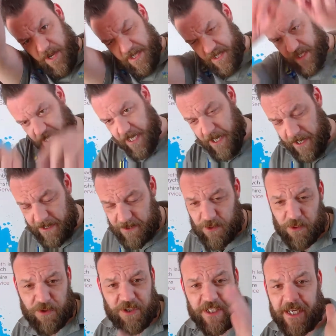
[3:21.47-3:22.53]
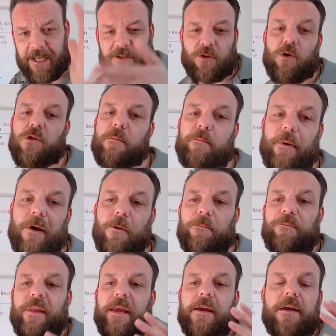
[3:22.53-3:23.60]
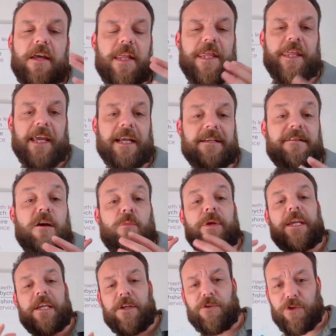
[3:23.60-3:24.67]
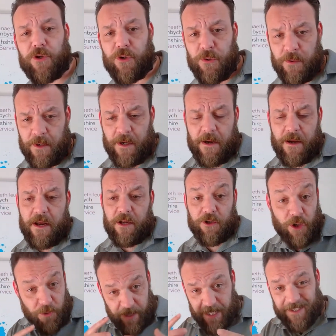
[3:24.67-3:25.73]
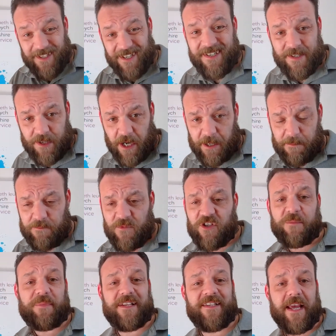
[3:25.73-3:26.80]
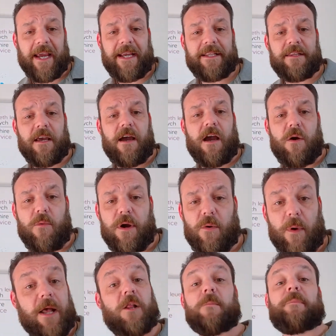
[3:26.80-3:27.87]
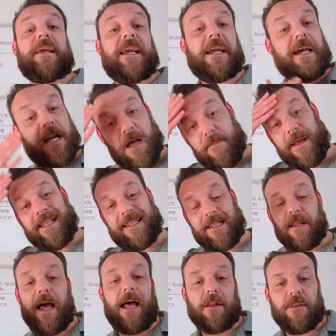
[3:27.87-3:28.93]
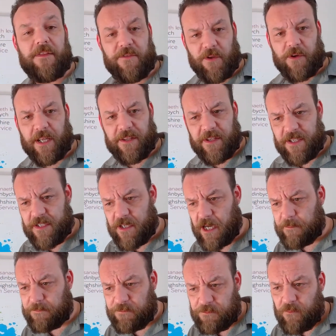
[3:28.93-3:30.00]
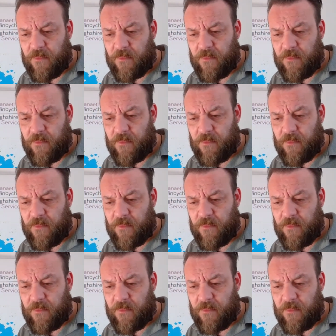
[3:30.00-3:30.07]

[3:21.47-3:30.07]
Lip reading: Wednesdays. So today is all about things that we can do during this time to protect our well-being and our mental health during this time.